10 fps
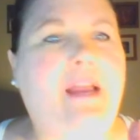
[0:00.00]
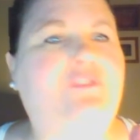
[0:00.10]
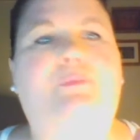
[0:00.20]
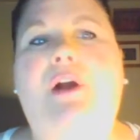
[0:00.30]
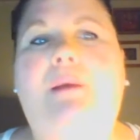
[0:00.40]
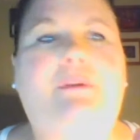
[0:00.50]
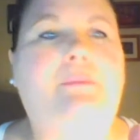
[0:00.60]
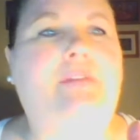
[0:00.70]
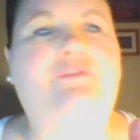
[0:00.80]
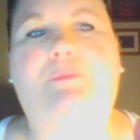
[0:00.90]
after
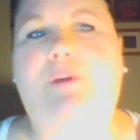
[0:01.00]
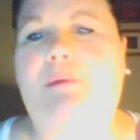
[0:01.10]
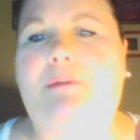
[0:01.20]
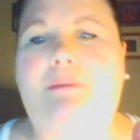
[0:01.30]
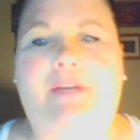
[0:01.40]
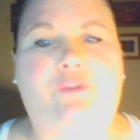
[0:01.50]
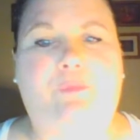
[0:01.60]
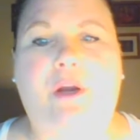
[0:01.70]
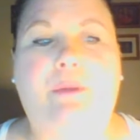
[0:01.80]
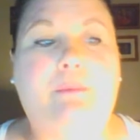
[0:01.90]
problem after problem after
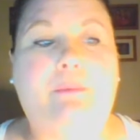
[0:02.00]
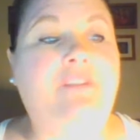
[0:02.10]
problem